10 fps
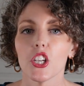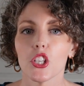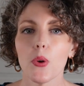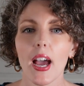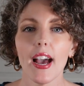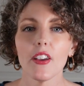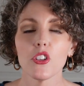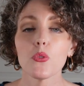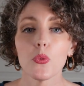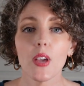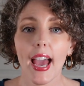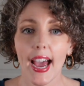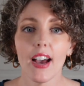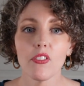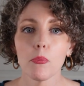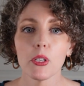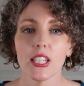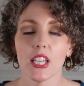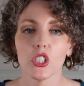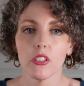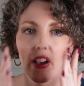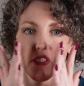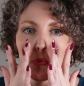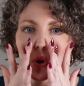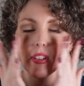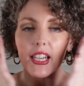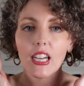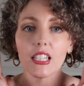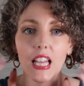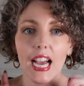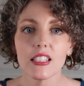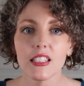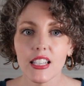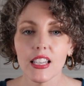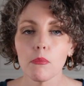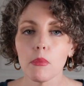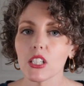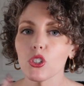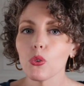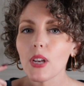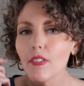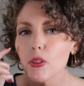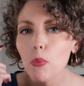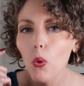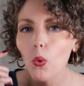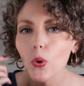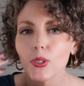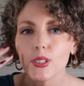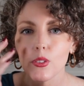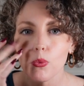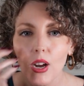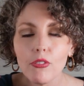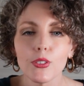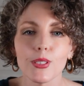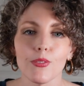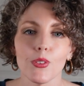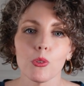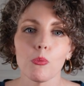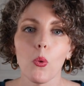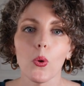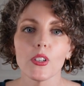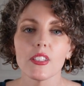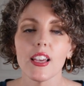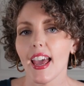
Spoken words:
you have the potential of having more of like a glass skin because you don't have the pores and the ruffles of those pores,